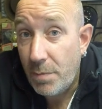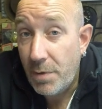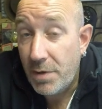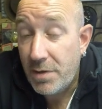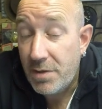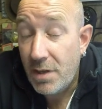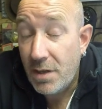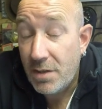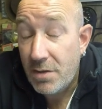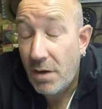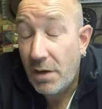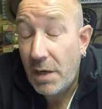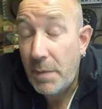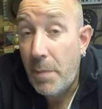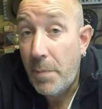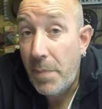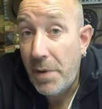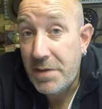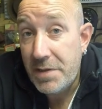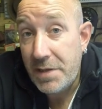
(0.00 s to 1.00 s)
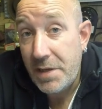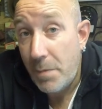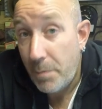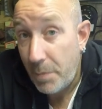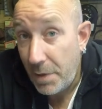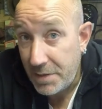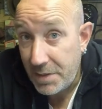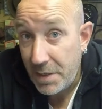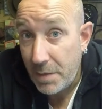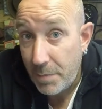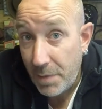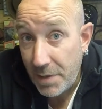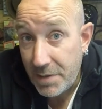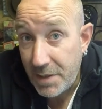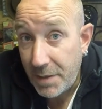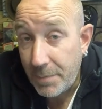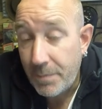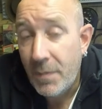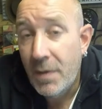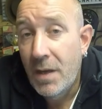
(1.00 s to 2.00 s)
But uh, so I'm going to be busy, busy,
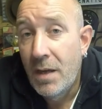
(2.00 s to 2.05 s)
busy.